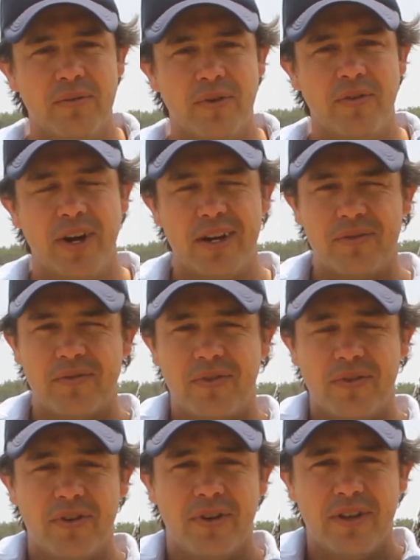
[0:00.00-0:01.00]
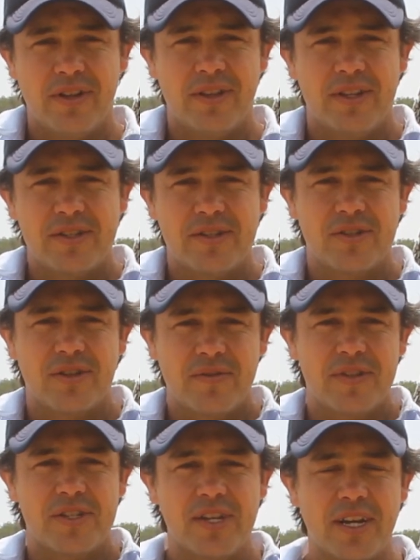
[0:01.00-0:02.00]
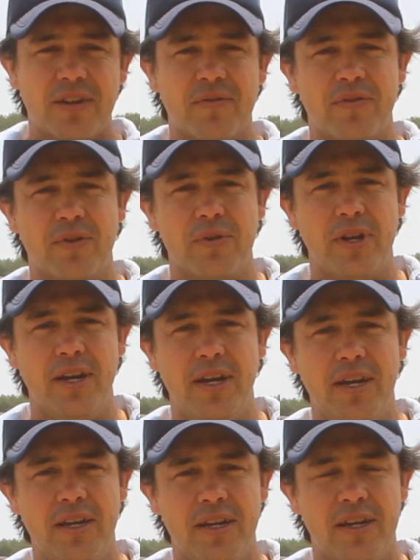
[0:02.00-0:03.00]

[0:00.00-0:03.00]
We've had it for, this is sort of the second full year.